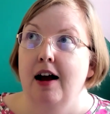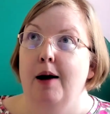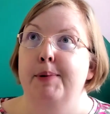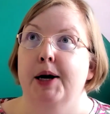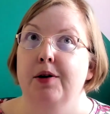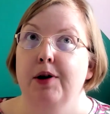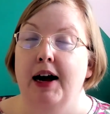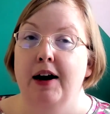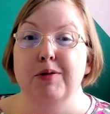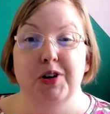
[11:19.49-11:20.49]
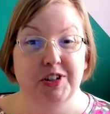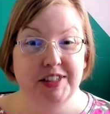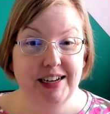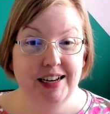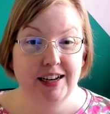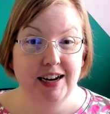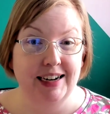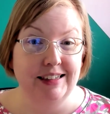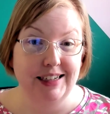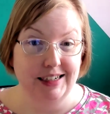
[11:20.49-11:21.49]
about how nursing
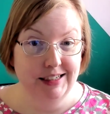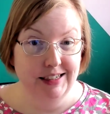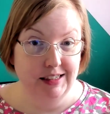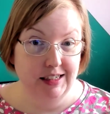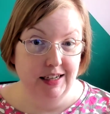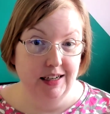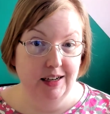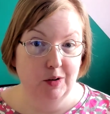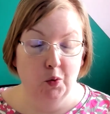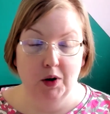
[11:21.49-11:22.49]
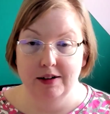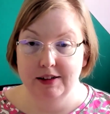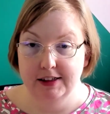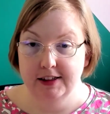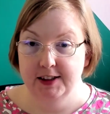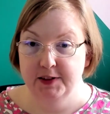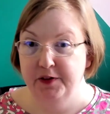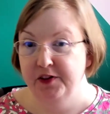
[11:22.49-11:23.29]
identity was